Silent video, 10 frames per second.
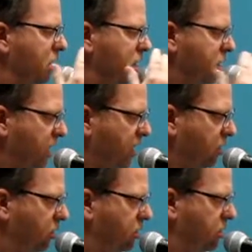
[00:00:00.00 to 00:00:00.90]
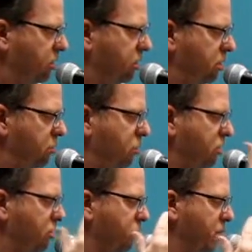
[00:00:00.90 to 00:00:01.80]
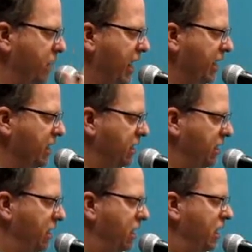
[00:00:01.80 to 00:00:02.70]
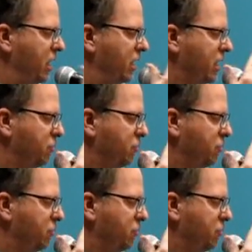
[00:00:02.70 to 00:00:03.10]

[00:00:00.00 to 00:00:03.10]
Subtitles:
This canto wants to remind that